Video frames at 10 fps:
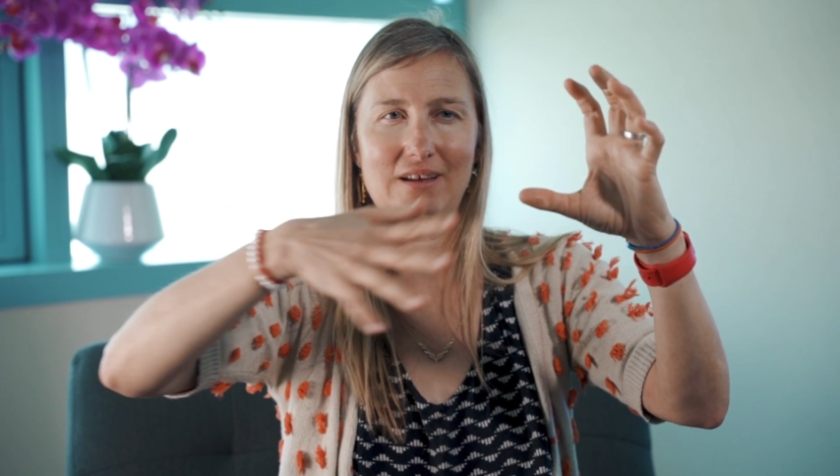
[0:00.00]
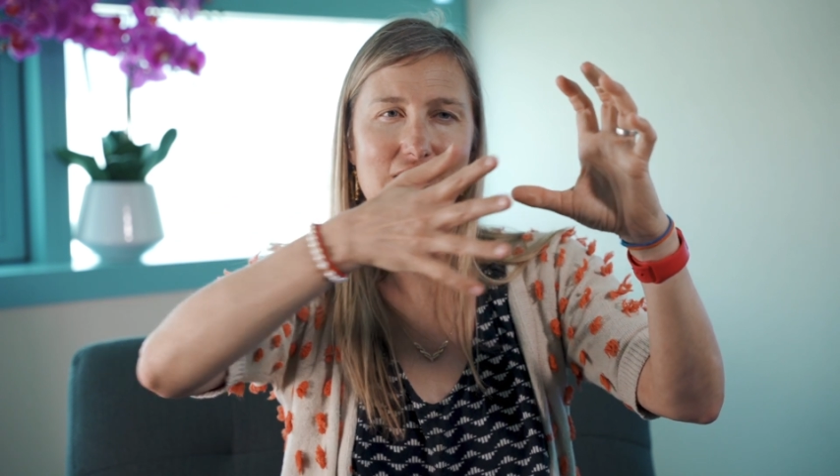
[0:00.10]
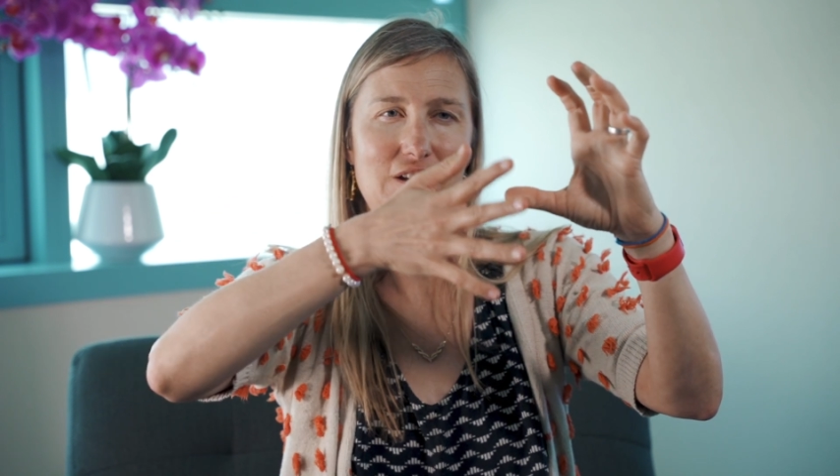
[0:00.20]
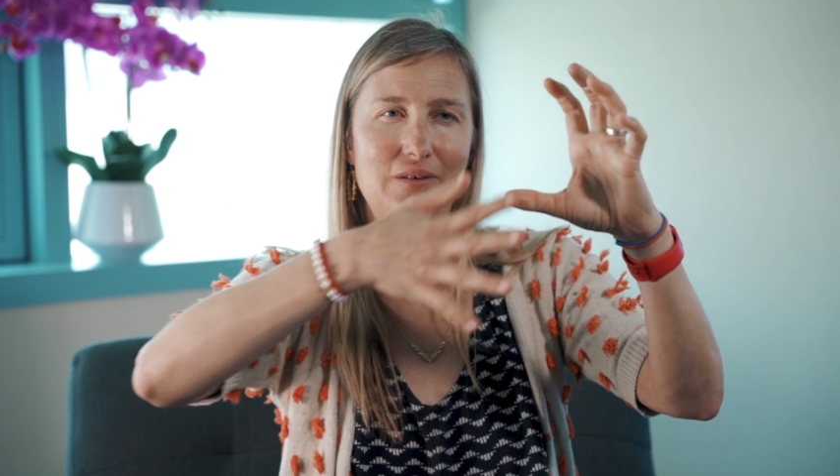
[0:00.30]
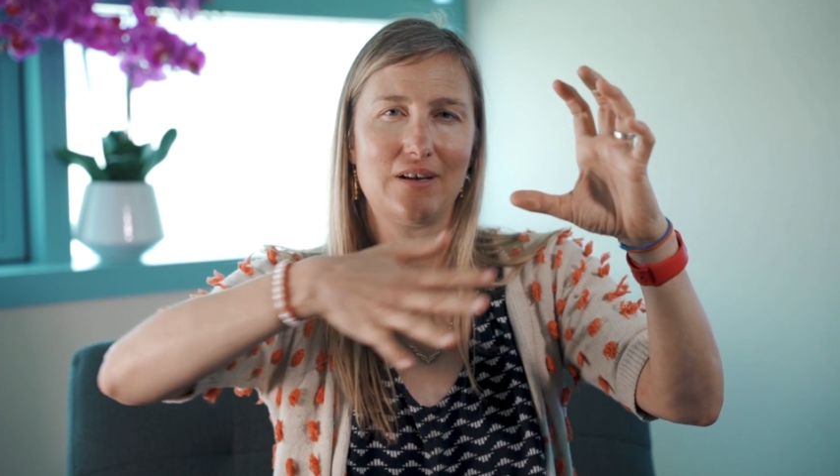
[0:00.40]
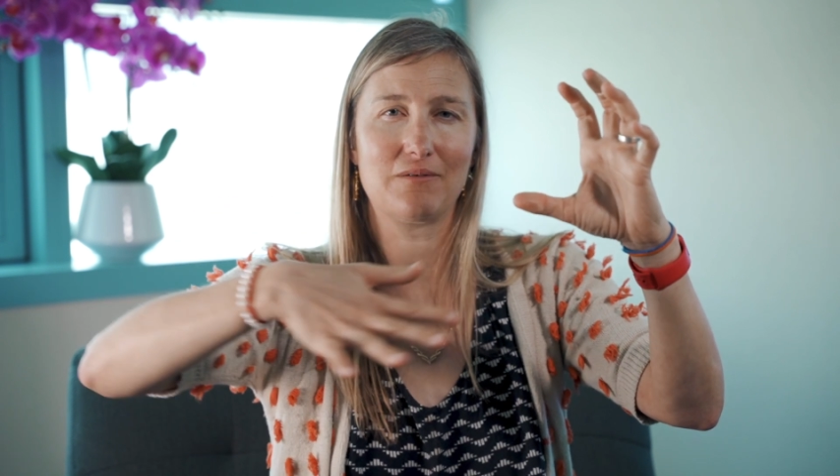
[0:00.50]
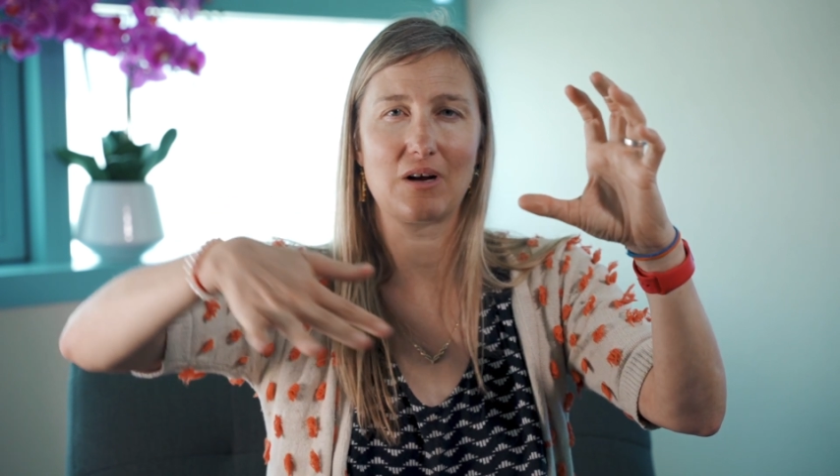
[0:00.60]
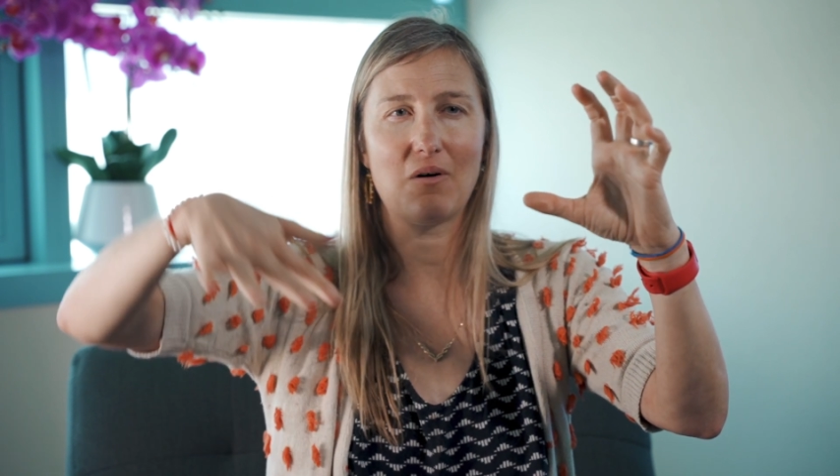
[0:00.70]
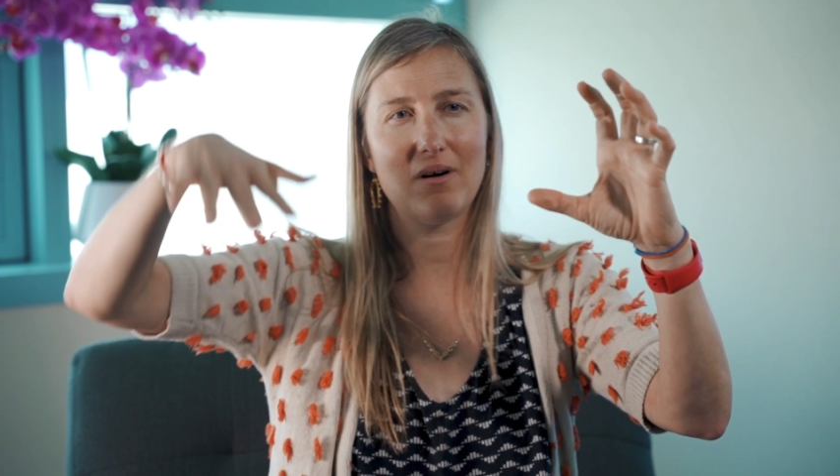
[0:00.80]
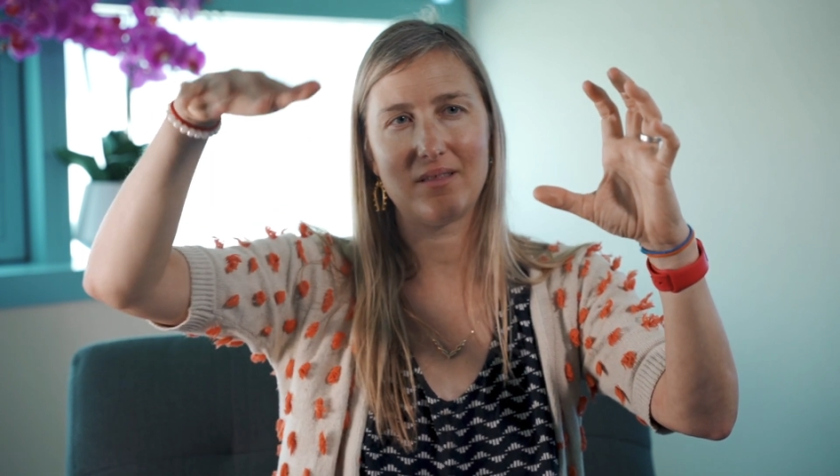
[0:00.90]
And then you can
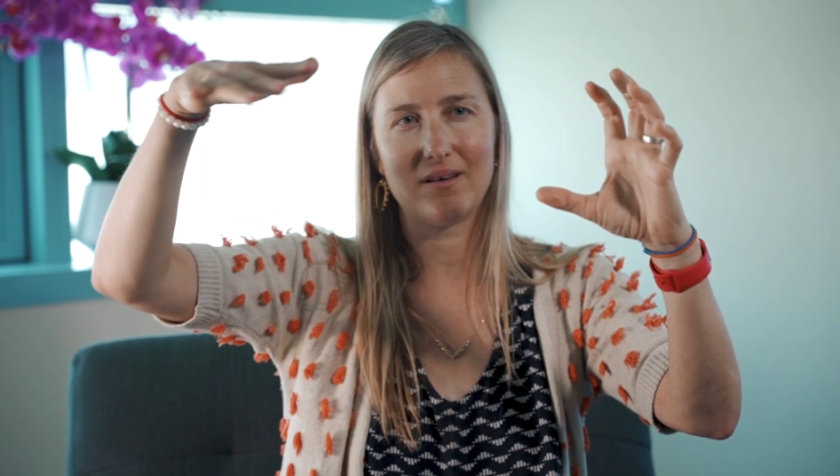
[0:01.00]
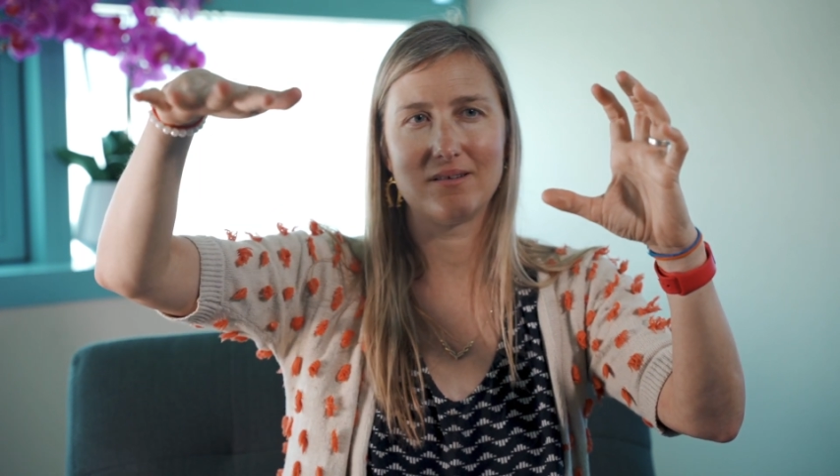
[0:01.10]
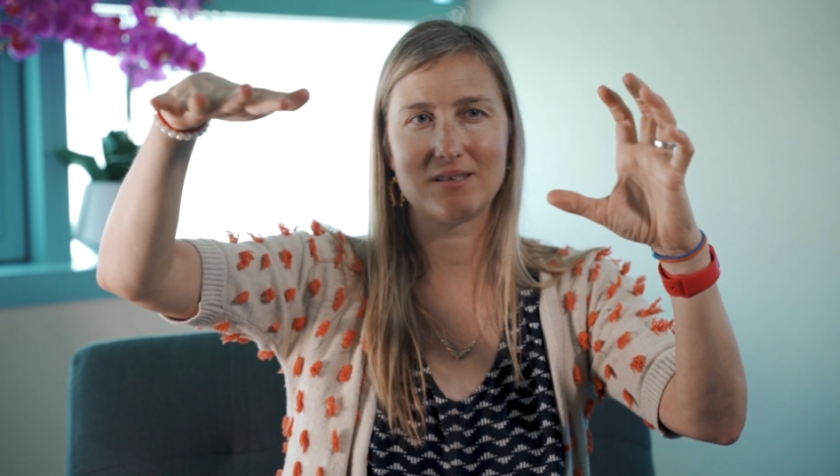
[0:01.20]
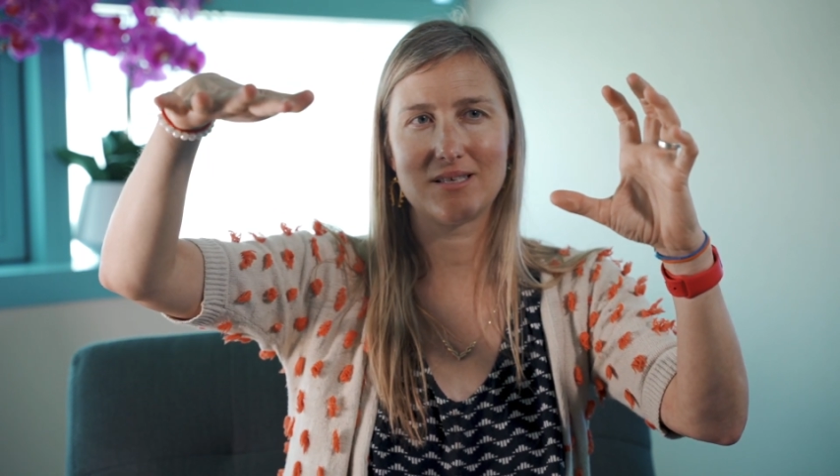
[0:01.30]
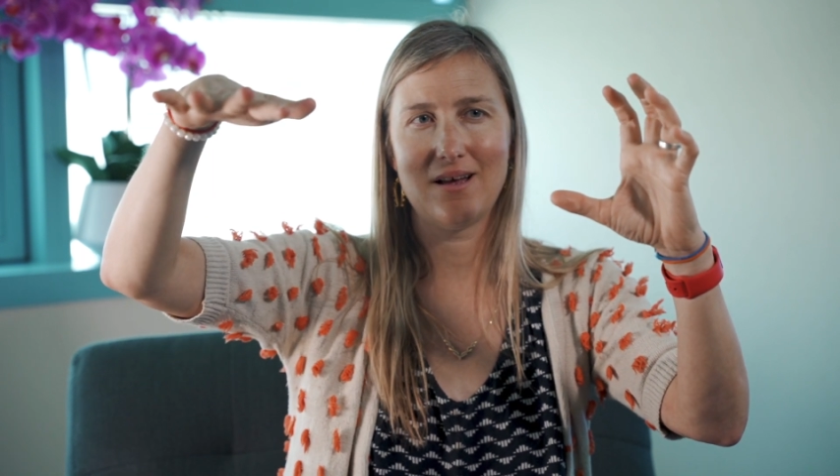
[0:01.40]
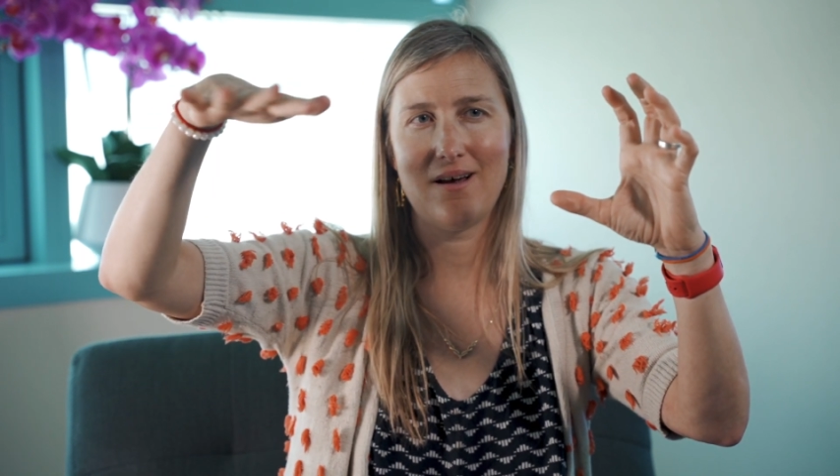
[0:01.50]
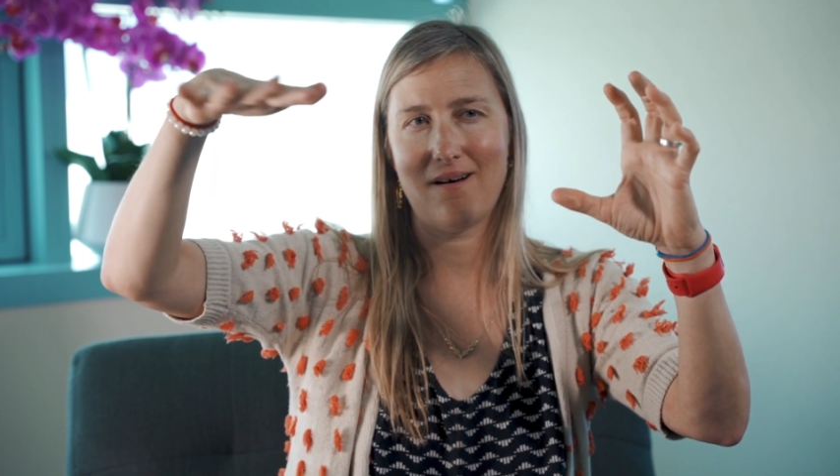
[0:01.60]
record those